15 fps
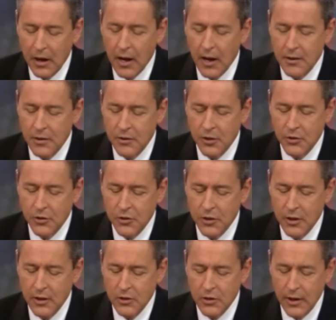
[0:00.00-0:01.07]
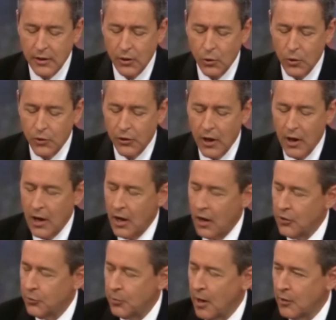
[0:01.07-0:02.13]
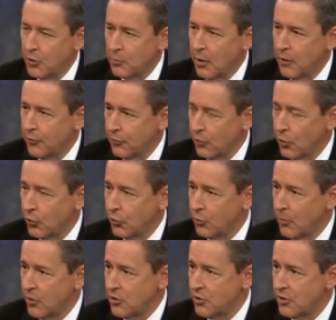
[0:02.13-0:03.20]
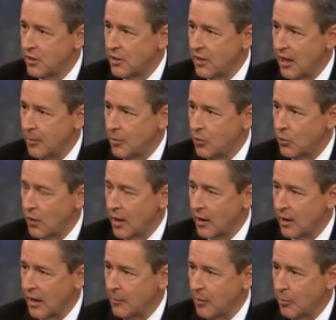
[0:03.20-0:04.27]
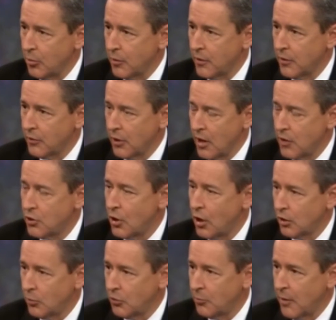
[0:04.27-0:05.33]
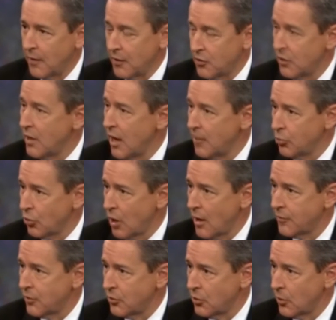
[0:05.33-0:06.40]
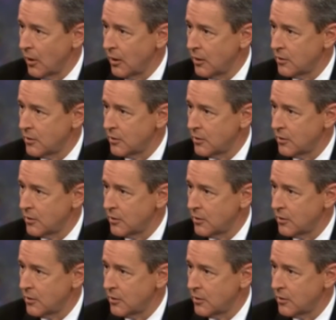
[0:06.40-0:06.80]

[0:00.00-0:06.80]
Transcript: contest, I should say, in St. Louis, sponsored by First, you mentioned Dean Kamen, who kind of came up with this. Talk to us about this. A nonprofit, correct?